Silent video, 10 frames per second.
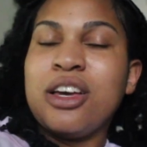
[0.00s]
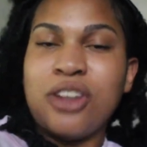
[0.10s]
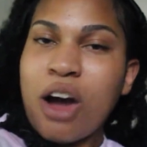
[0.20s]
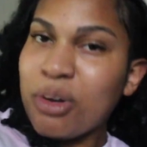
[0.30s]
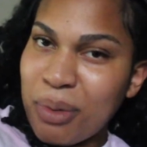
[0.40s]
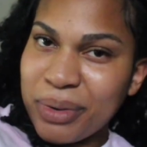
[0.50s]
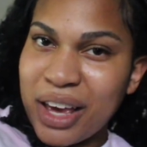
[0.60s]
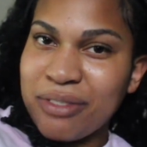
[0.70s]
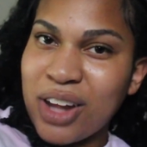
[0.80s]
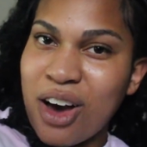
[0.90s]
Y'all remember
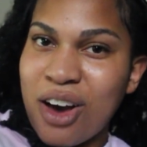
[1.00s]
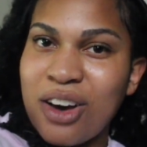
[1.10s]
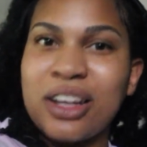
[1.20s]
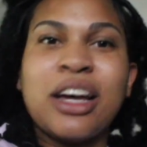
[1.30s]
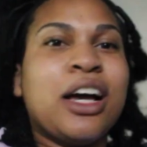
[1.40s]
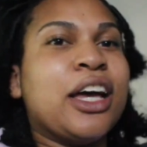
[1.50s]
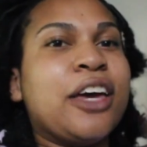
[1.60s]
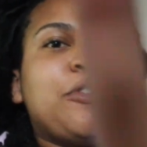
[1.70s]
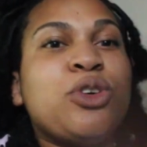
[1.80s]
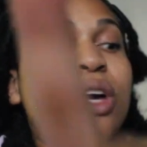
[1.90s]
that vlog?
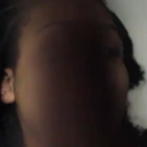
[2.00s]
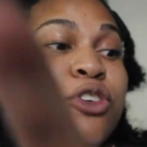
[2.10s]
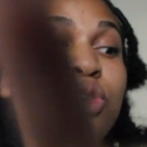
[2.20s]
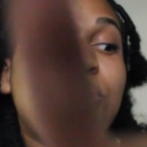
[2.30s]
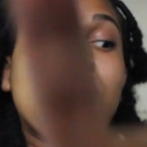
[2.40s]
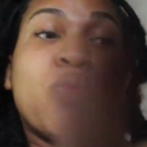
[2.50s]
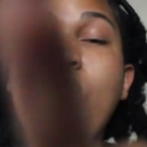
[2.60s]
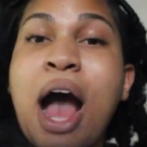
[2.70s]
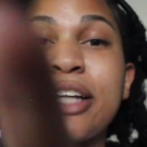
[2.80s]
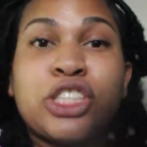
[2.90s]
If you if you've been
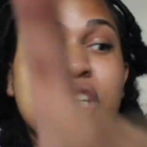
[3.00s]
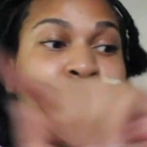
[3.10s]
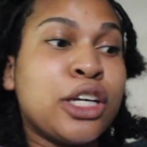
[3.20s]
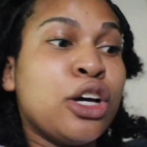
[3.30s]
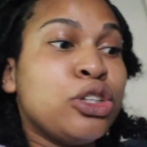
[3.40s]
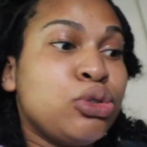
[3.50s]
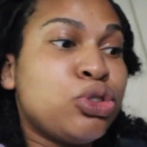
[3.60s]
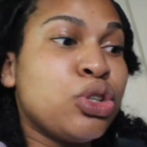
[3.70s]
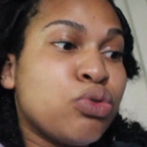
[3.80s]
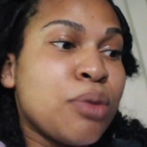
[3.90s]
watching, you
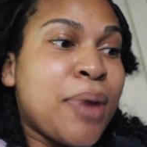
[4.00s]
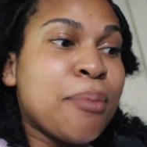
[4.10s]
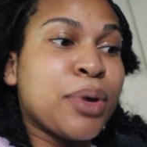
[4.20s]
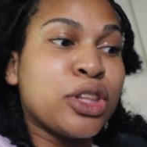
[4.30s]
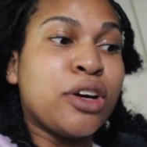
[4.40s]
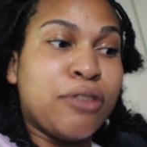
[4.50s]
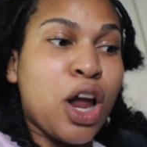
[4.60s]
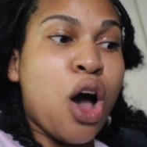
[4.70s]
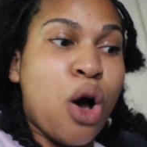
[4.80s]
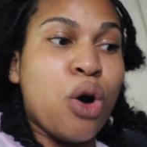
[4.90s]
should remember the
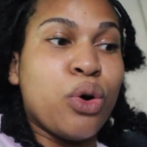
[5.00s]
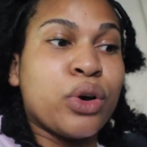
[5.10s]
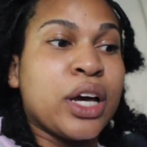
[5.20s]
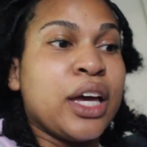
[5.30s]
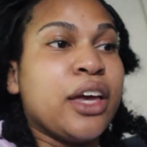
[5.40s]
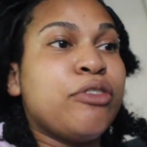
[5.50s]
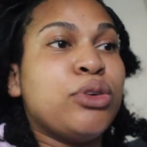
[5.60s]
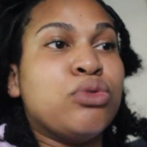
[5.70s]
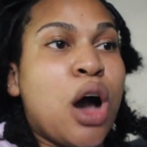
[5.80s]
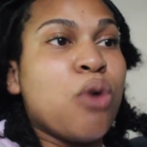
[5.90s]
vlog. If
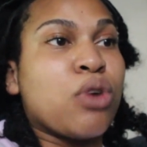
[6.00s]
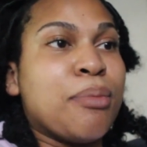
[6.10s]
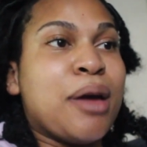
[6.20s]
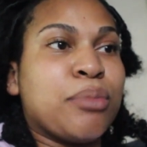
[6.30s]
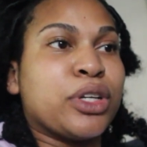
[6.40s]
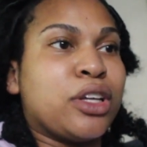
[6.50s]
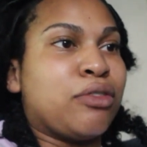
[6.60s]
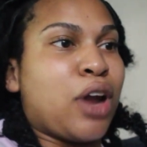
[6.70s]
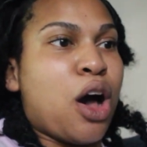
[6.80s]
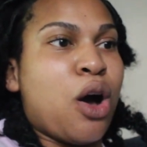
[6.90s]
you don't remember the
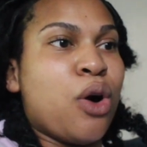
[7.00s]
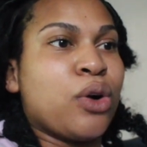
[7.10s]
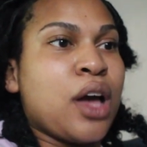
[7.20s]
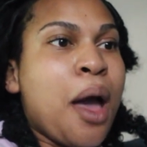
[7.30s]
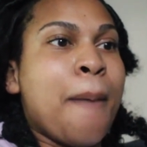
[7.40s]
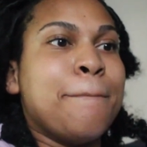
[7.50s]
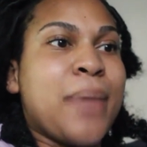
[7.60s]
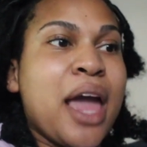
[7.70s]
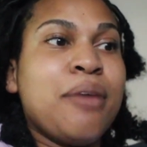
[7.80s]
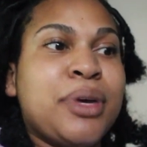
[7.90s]
vlog,
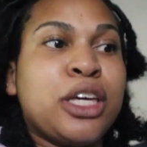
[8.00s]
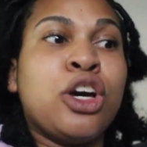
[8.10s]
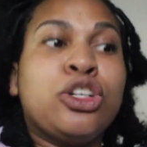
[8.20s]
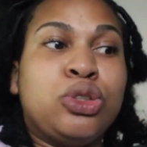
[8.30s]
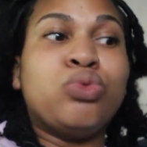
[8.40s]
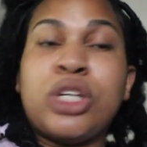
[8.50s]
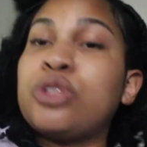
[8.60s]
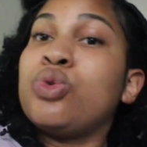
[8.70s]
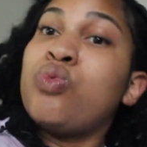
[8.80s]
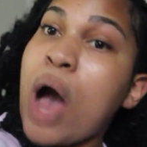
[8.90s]
maybe you
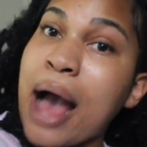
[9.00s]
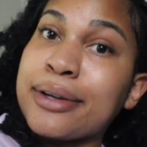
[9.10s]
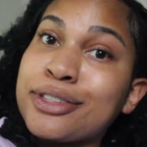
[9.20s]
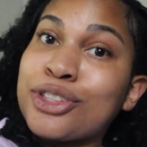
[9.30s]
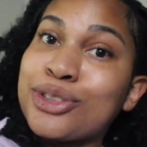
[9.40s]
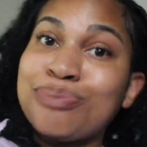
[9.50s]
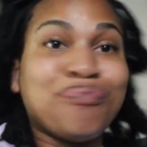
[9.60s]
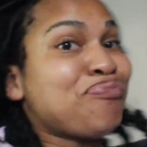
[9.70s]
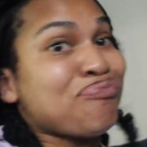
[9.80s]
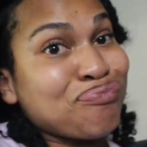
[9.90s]
need to watch.
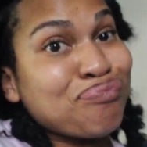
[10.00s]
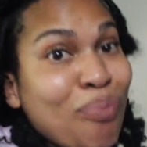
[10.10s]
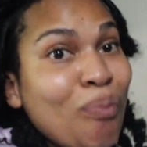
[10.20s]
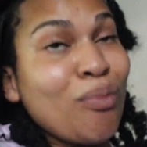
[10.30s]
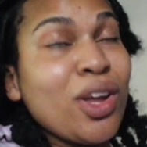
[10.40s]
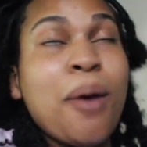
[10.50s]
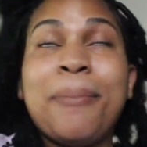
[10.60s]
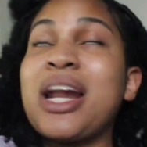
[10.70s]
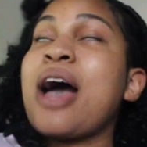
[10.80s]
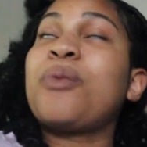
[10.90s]

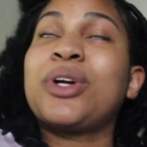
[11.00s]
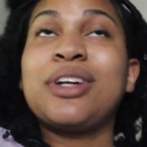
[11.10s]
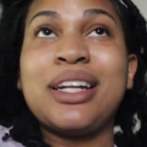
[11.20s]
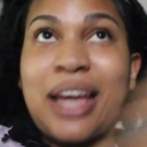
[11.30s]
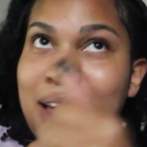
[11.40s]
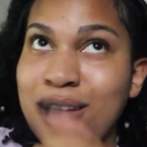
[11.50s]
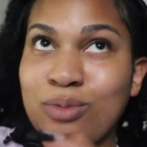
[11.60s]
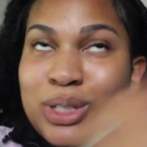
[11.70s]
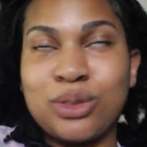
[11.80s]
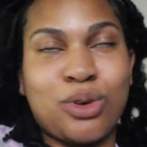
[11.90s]
But I went on a date
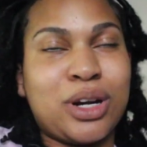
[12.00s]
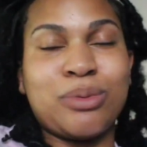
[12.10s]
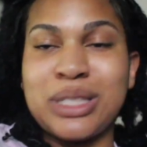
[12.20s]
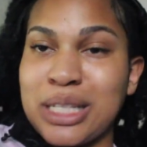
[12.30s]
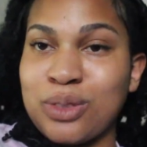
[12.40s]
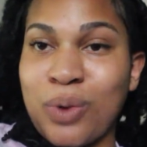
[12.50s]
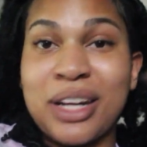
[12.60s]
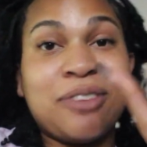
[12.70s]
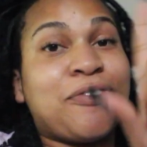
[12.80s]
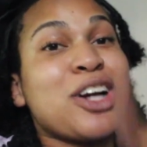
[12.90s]
with this girl that was six
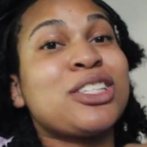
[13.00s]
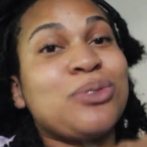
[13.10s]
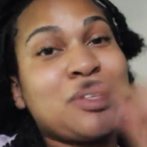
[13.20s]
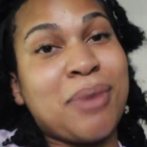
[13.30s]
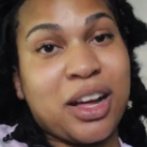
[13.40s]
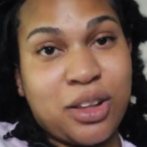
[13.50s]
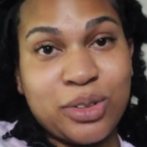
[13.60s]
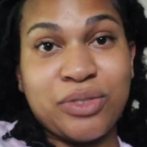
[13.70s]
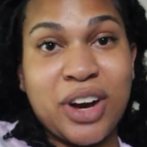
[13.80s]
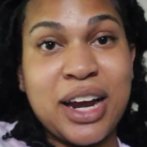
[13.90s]
one. First, it was in my
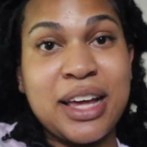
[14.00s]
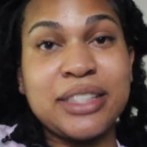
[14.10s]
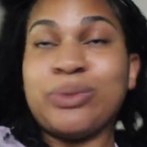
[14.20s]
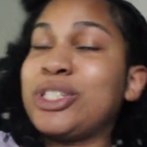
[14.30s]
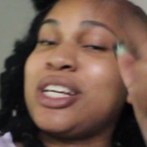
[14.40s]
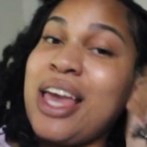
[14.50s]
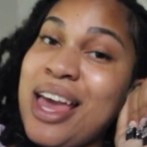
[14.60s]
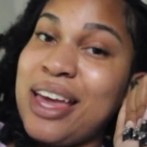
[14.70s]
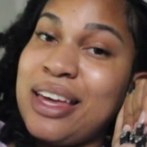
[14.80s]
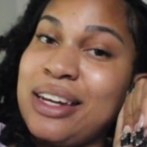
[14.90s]
close friends, which
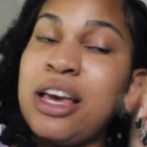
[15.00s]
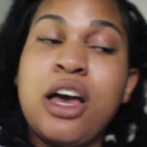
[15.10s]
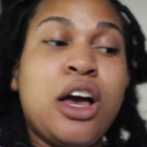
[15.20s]
again,